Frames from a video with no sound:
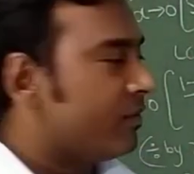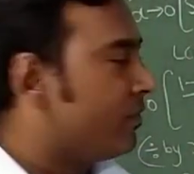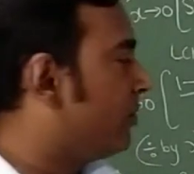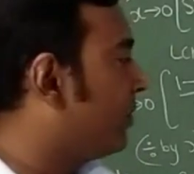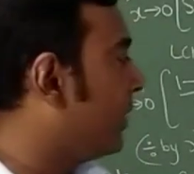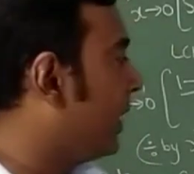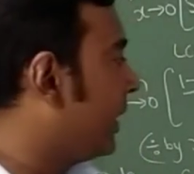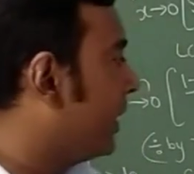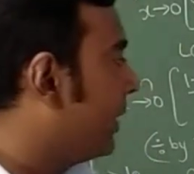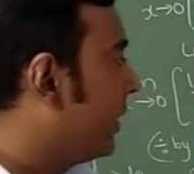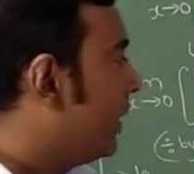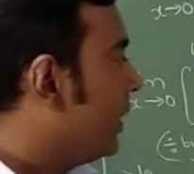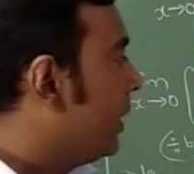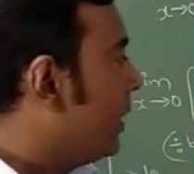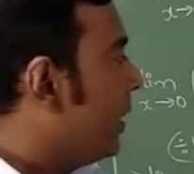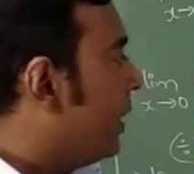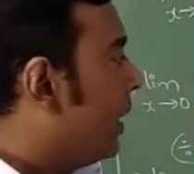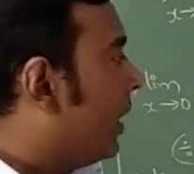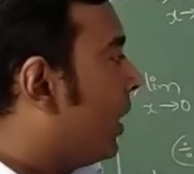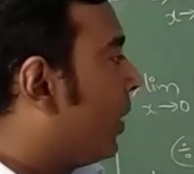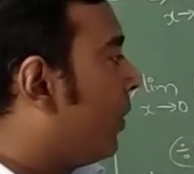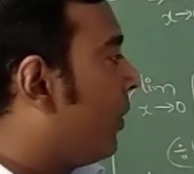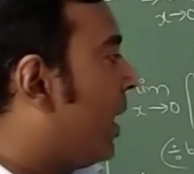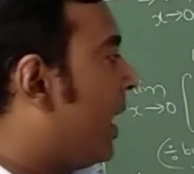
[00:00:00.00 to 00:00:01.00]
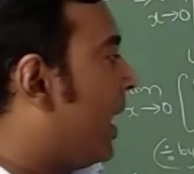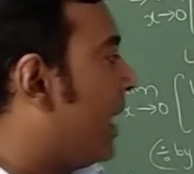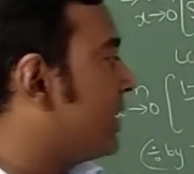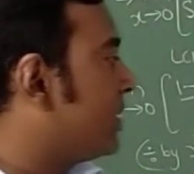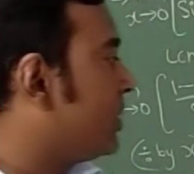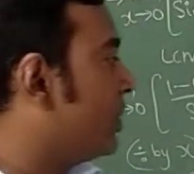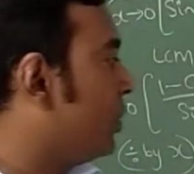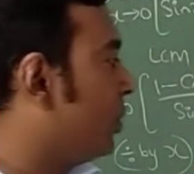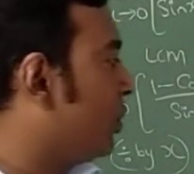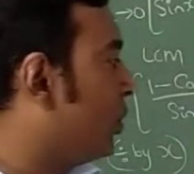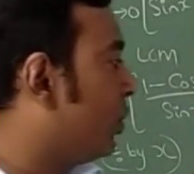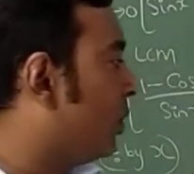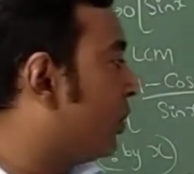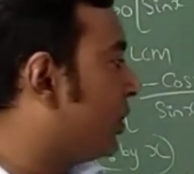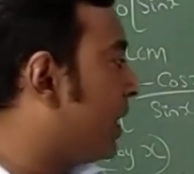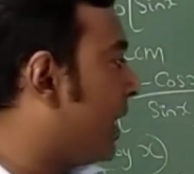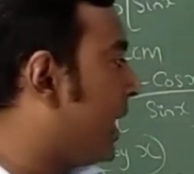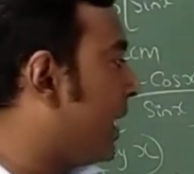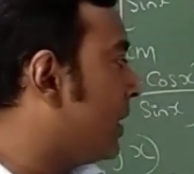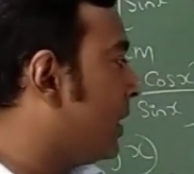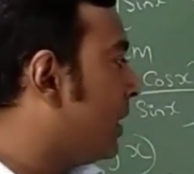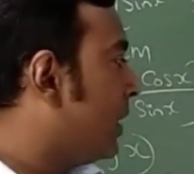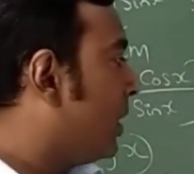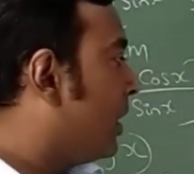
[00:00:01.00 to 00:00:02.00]
Fine. Now as you know
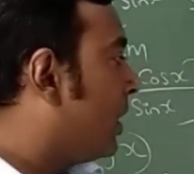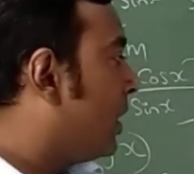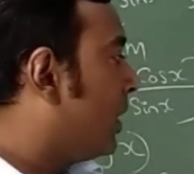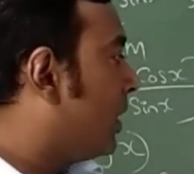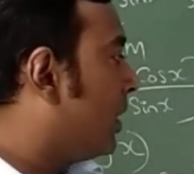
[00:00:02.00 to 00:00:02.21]
that